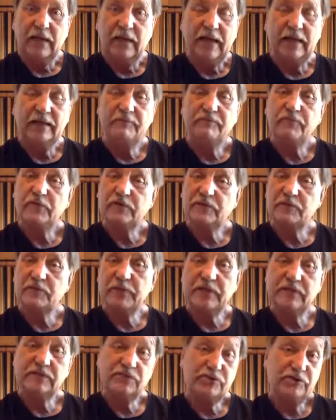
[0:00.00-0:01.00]
And for it to
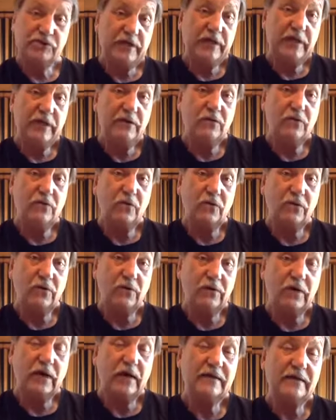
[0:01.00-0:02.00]
be a G
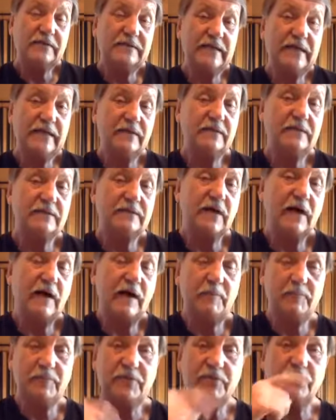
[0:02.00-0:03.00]
chord, I could take the
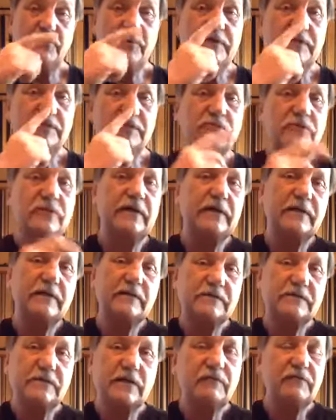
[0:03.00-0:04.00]
top three
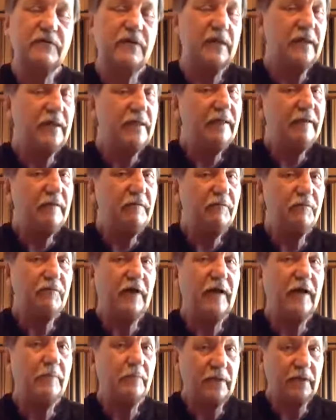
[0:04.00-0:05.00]
strings of an E
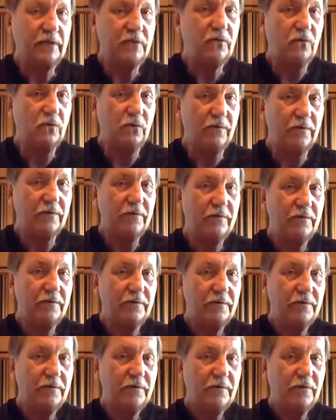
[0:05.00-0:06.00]
family chord
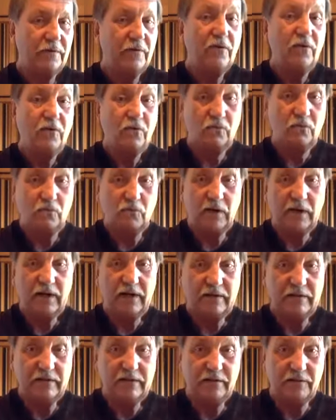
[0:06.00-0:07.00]

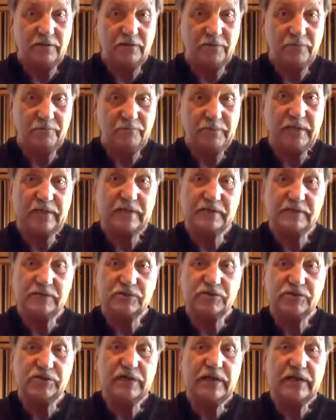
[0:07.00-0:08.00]
right here, because
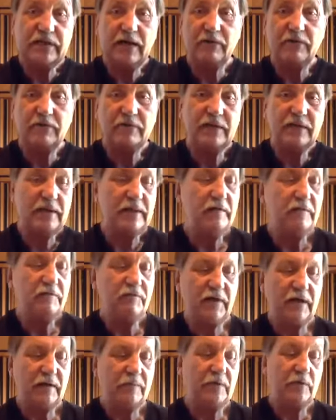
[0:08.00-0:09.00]
G out of the E
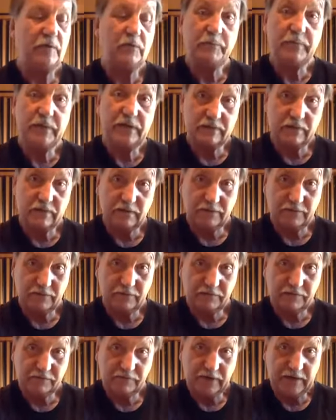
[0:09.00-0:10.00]
family would be at the
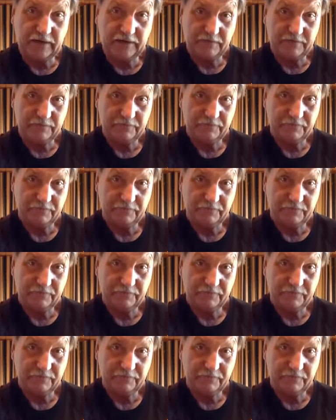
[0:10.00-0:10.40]
third fret.